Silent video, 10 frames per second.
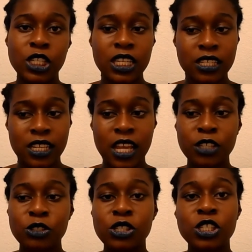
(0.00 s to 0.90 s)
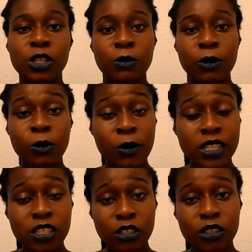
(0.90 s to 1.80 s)
She is an actress. We
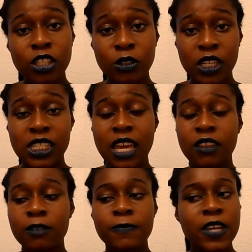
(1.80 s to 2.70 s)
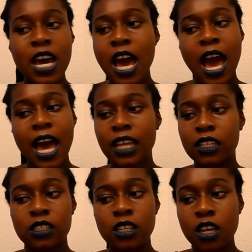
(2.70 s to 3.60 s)
went to uni together,
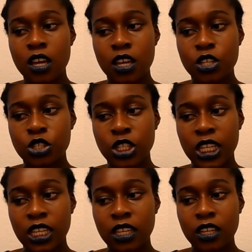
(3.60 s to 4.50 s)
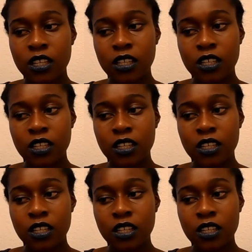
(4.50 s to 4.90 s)
and she